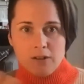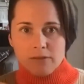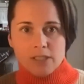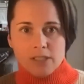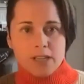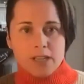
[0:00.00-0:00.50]

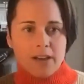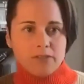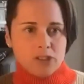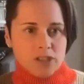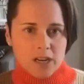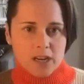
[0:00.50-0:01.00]
study
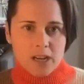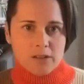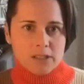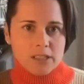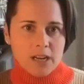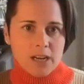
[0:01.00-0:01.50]
after study, I
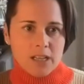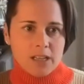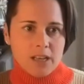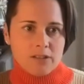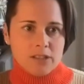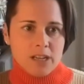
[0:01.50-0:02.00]
was citing
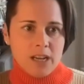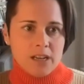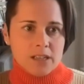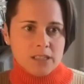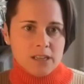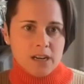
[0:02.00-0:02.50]
the other day,
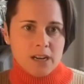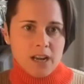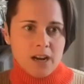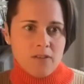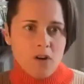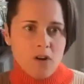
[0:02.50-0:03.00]
a study
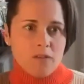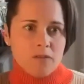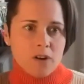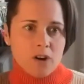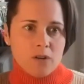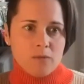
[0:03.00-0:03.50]
out of
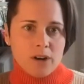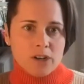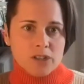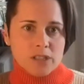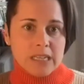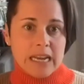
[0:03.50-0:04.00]
Harvard, where
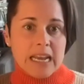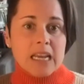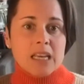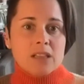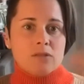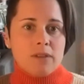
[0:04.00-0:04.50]
just
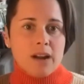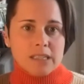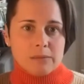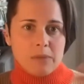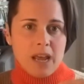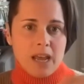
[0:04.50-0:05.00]
taking the
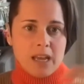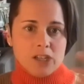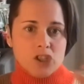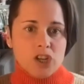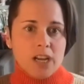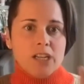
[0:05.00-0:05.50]
resume
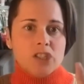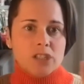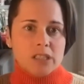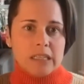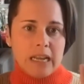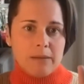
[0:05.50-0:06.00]
and
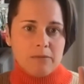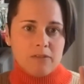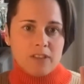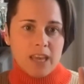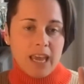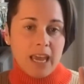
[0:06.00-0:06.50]
changing the name
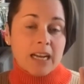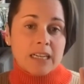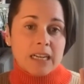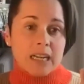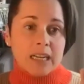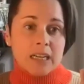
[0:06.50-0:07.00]
of the
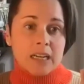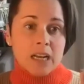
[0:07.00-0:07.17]
candidate